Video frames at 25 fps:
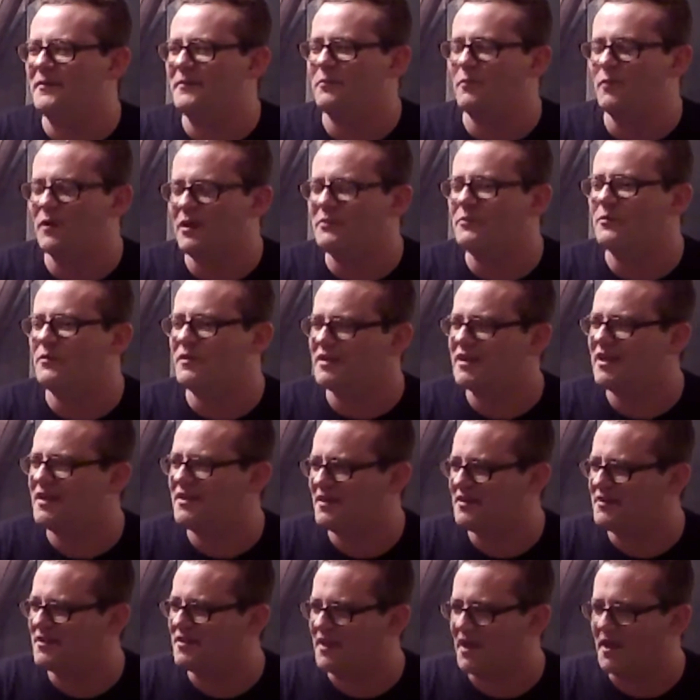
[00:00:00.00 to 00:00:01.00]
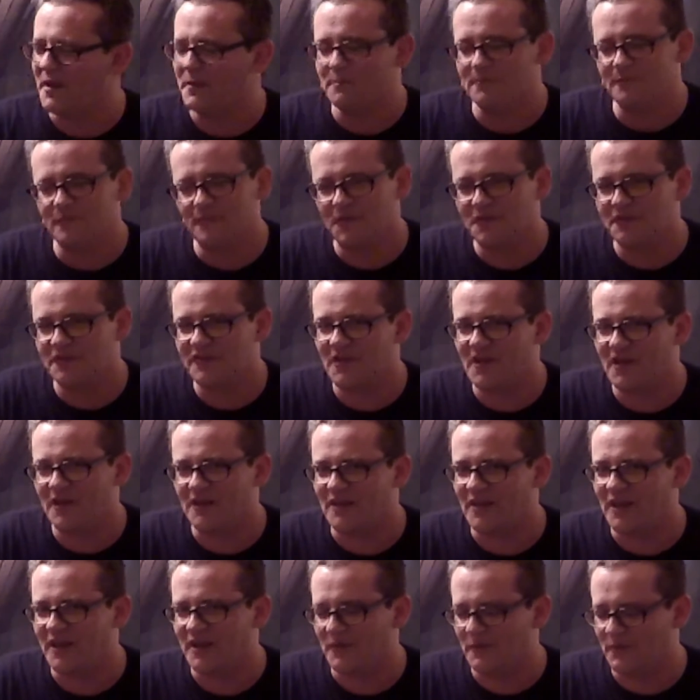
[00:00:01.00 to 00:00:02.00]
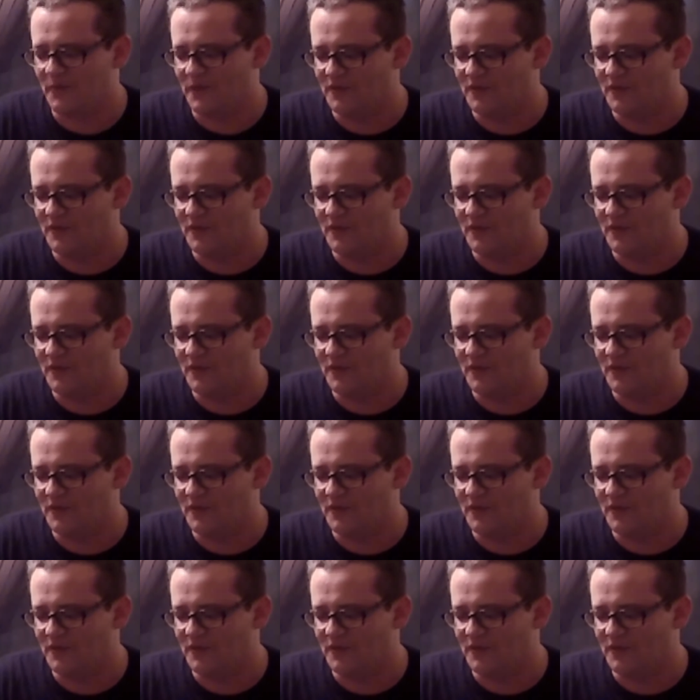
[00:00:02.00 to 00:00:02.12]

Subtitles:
We'll get into that. We'll talk later.